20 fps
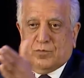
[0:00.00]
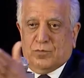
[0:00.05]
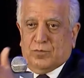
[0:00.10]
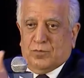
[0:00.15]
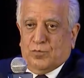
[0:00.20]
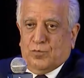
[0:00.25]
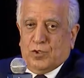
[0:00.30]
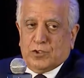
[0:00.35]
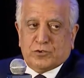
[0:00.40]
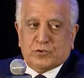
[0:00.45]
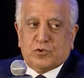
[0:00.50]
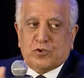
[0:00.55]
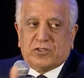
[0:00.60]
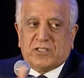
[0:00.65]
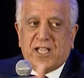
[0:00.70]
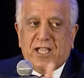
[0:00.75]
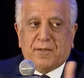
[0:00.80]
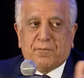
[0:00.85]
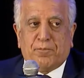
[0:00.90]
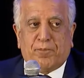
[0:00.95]
was to
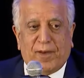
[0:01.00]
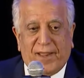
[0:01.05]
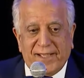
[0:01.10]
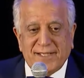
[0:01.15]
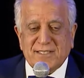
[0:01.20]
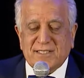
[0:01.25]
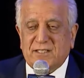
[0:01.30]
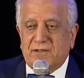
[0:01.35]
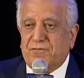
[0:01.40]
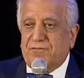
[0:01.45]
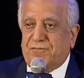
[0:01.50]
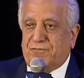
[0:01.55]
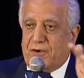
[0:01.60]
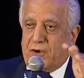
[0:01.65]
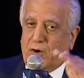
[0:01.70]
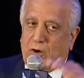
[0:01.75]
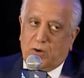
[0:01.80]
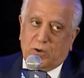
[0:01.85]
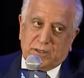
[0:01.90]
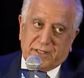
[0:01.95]
take place if
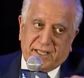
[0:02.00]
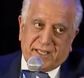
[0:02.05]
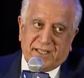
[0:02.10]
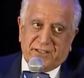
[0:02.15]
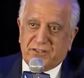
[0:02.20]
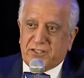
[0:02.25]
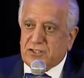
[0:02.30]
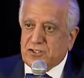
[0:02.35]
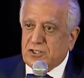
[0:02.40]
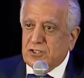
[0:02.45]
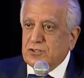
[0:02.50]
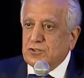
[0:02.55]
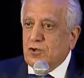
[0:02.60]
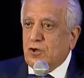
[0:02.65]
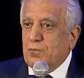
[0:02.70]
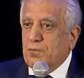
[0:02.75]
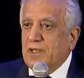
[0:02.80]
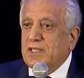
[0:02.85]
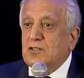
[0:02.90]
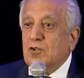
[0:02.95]
all the conditions are
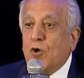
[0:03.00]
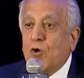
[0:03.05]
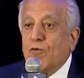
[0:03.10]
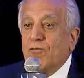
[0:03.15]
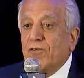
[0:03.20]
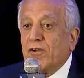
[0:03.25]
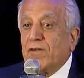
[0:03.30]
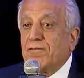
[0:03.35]
met over a